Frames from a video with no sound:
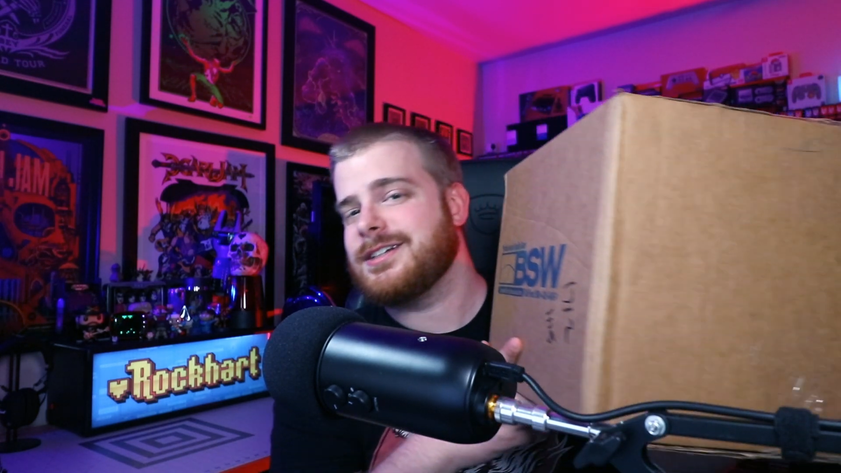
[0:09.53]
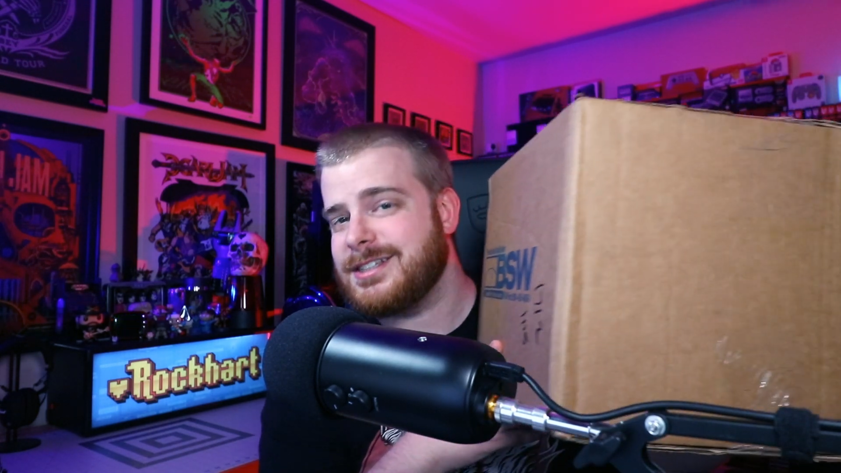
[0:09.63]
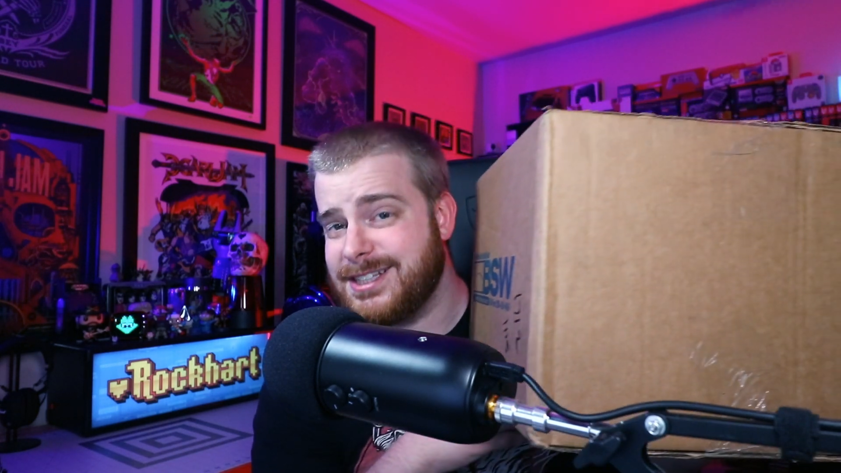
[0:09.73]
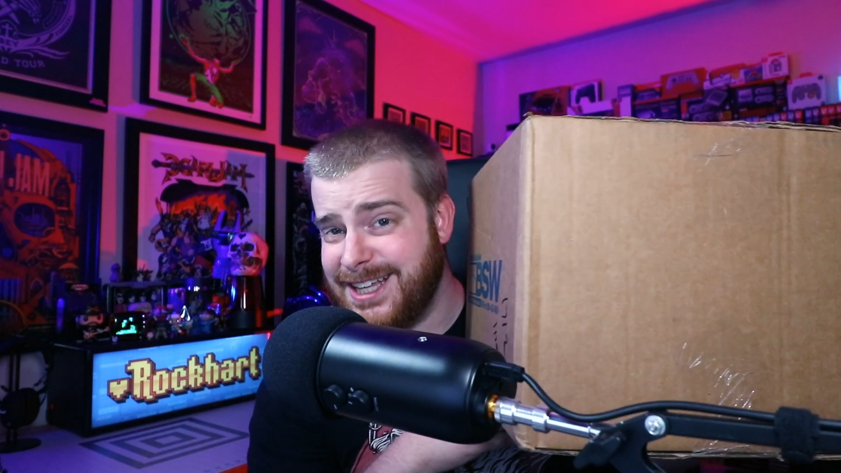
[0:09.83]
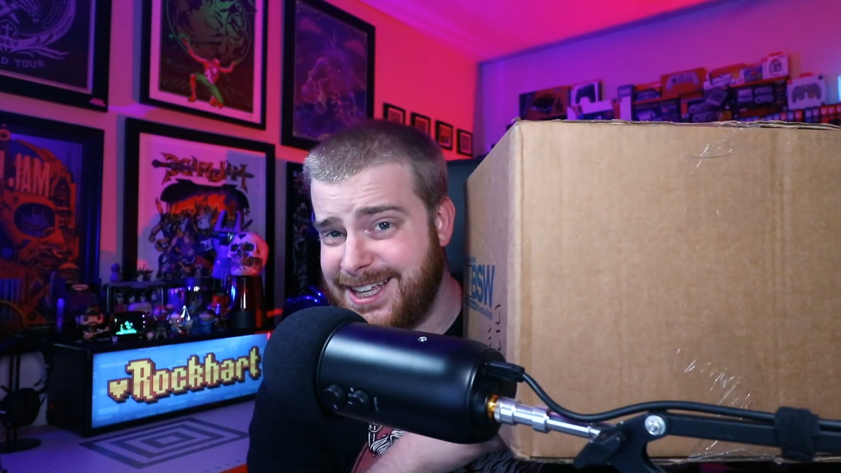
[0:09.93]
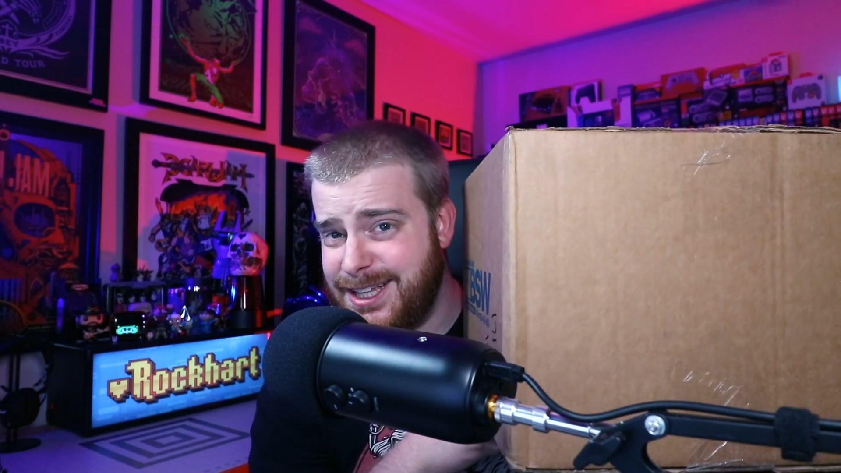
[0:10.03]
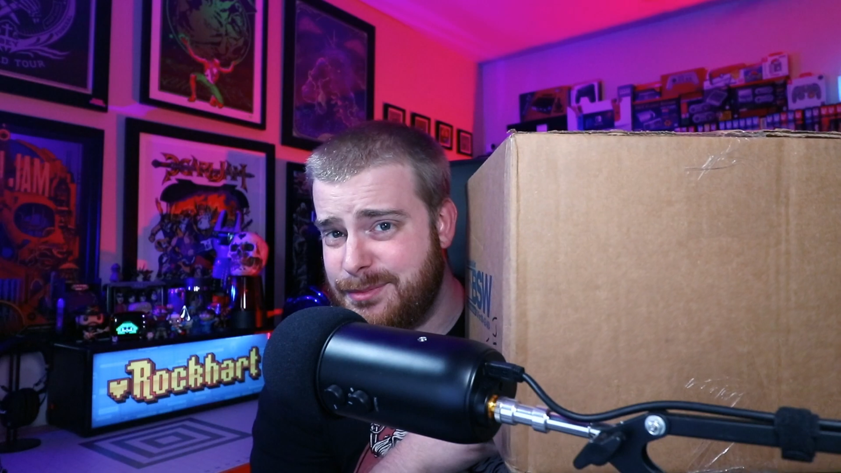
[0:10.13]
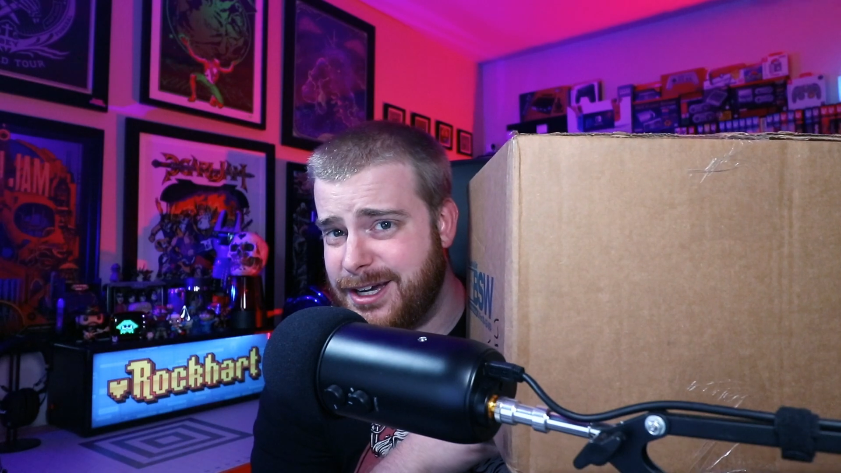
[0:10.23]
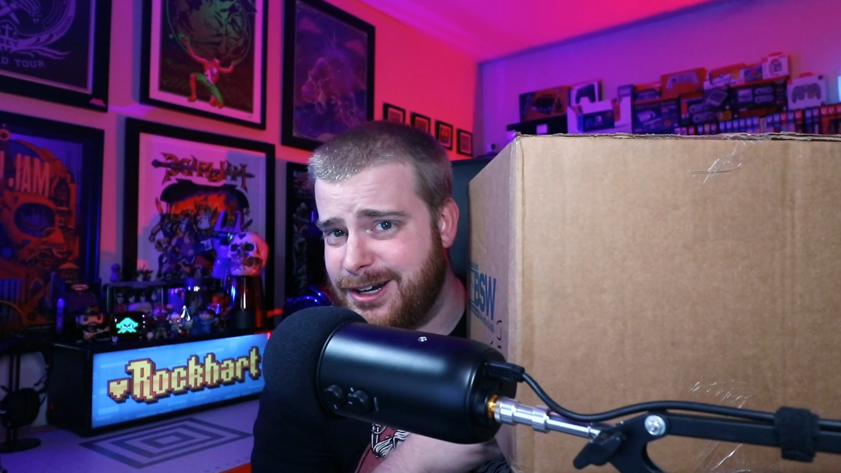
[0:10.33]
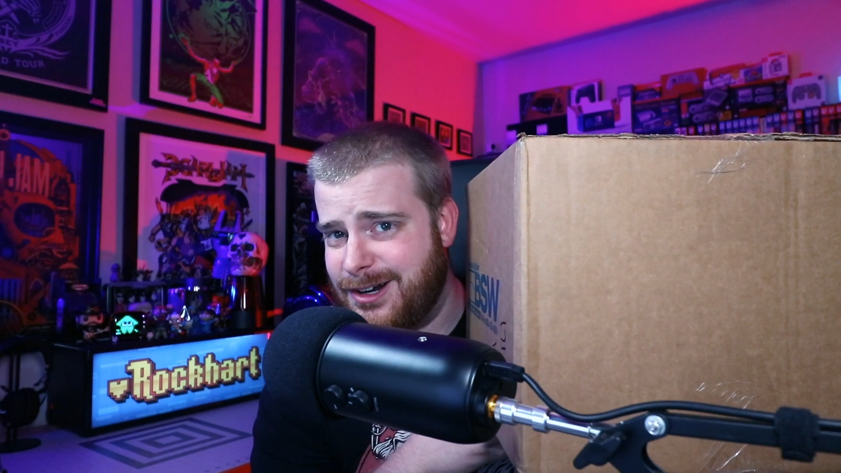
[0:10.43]
slightly
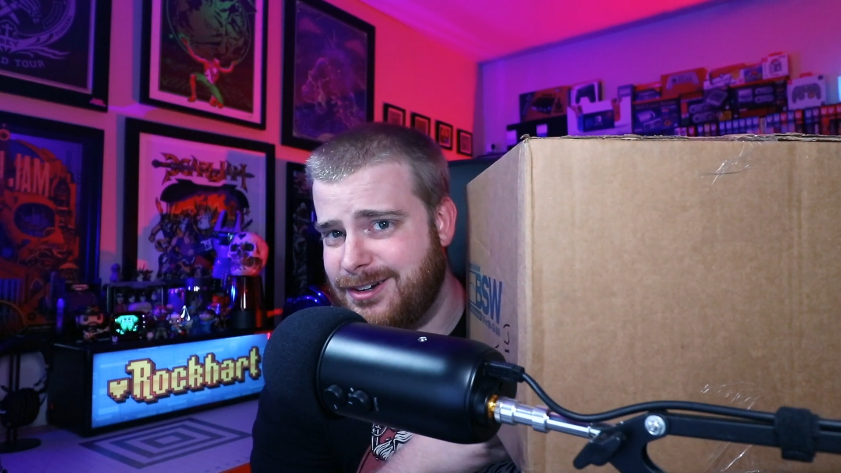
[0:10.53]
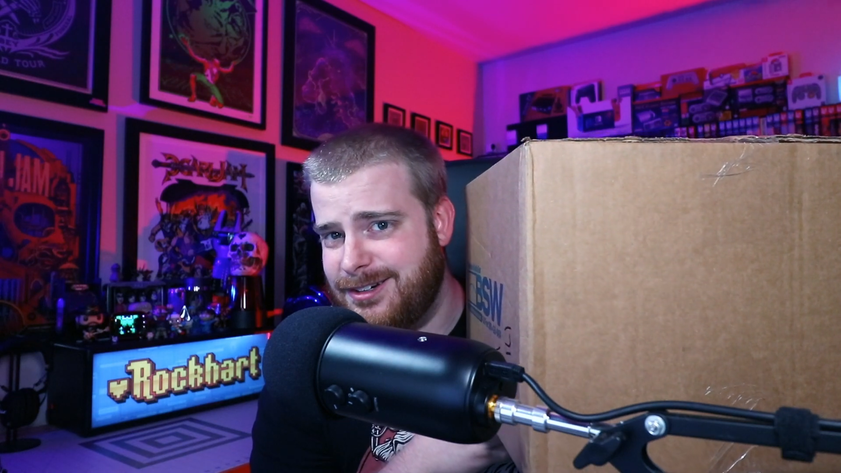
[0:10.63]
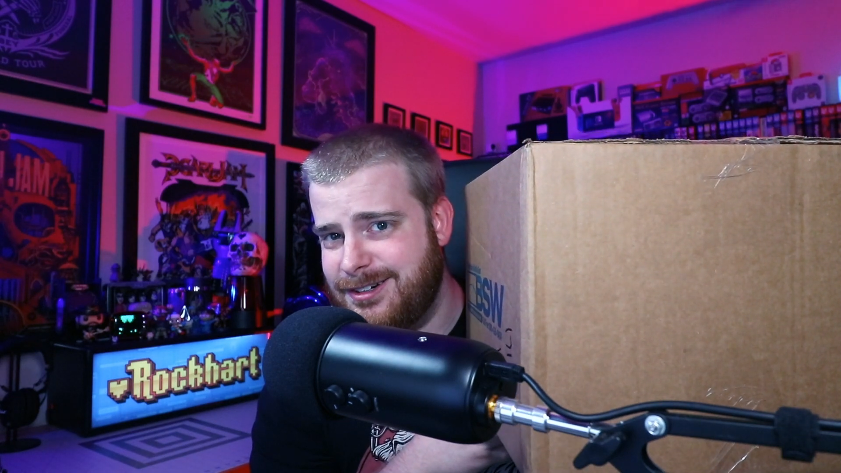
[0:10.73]
better.